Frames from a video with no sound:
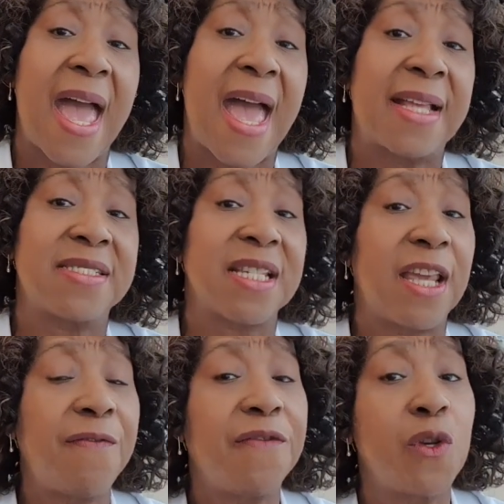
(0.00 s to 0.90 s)
and
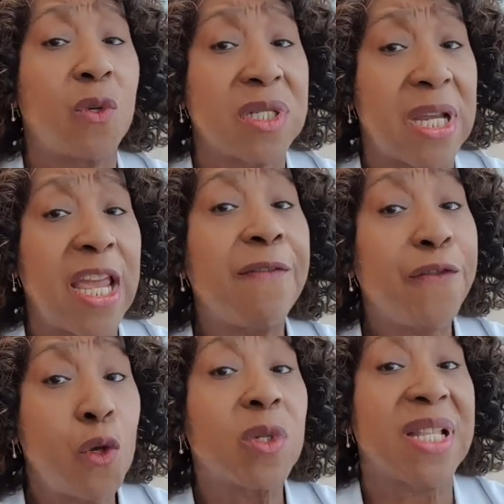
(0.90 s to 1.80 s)
if
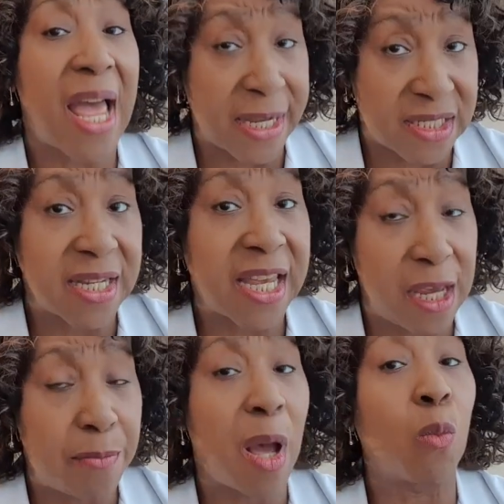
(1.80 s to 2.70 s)
you would like to
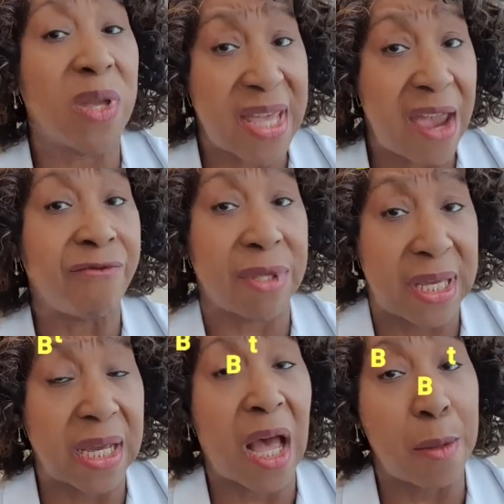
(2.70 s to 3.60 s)
keep up with
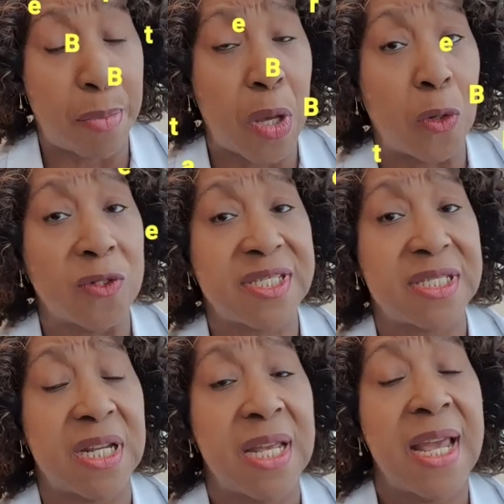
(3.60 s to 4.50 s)
everything I
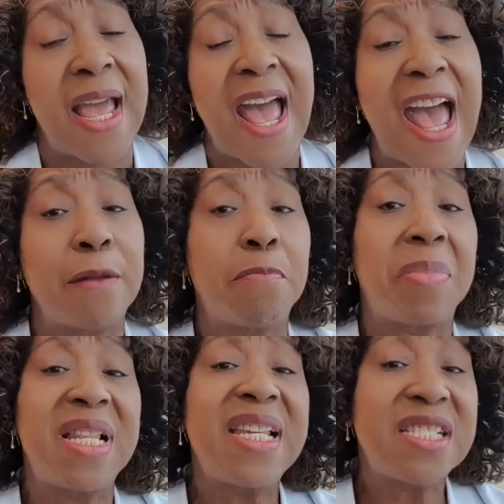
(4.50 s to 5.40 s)
post, and
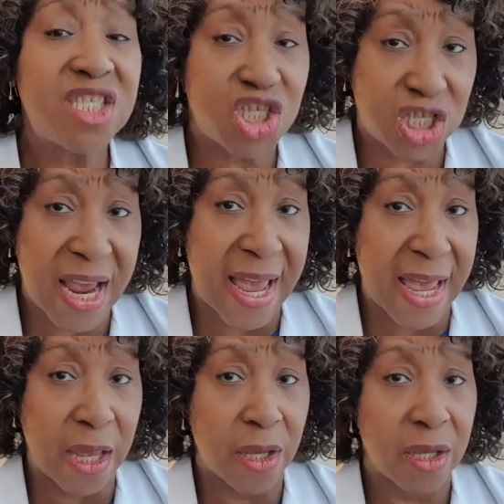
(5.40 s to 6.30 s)
please
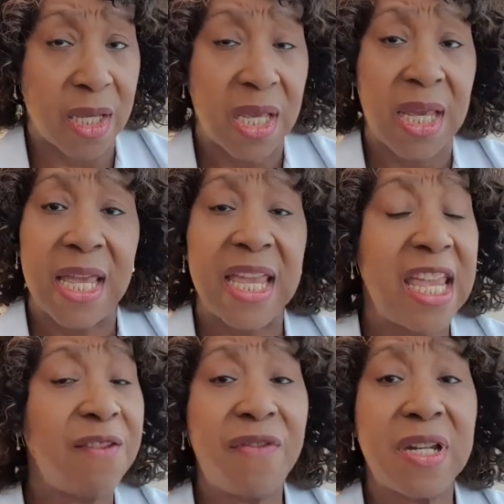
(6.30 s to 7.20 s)
share.
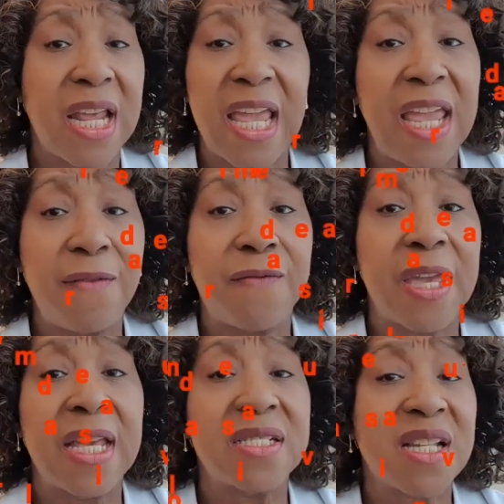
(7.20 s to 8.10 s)
Even if
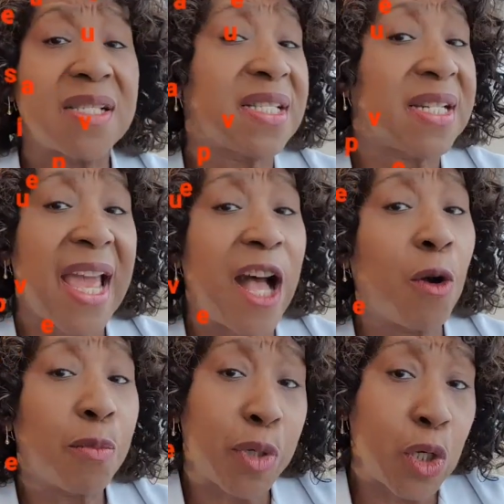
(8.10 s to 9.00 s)
it doesn't
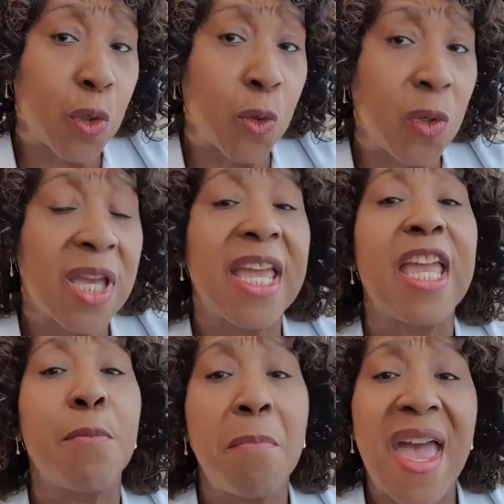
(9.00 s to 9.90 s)
help you,
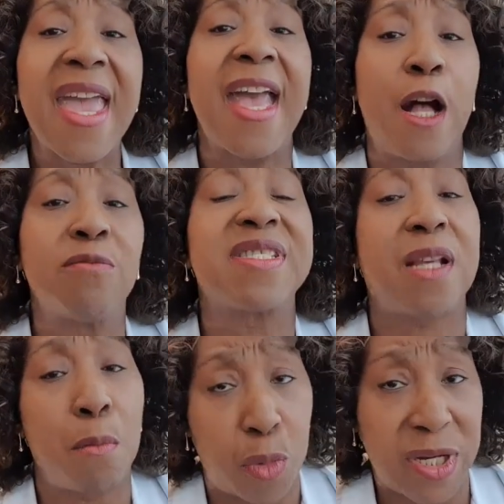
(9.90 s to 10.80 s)
it may help
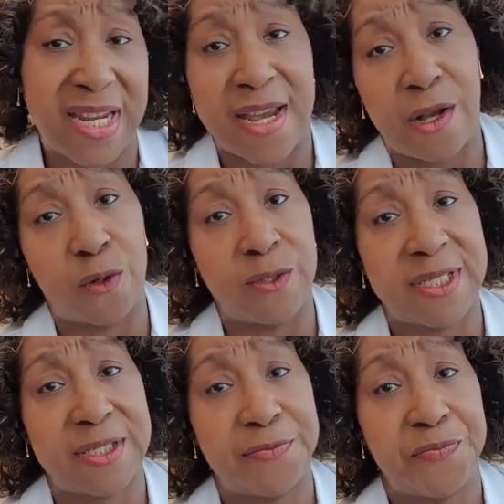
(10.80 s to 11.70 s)
somebody
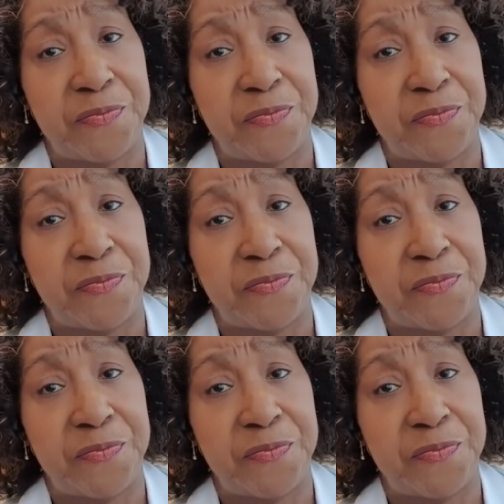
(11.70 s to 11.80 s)
else.